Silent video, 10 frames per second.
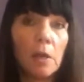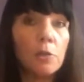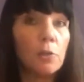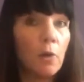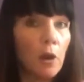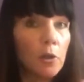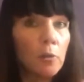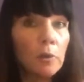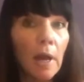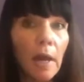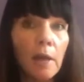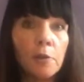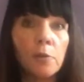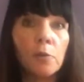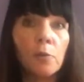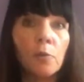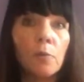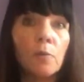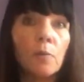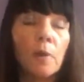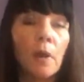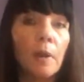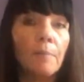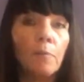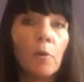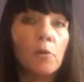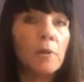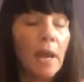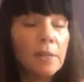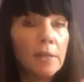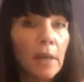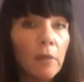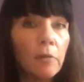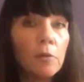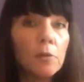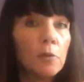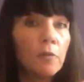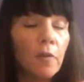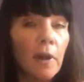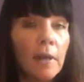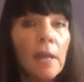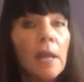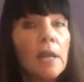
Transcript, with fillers: Do you argue a lot? Do you, um, when you're not together, do you fight?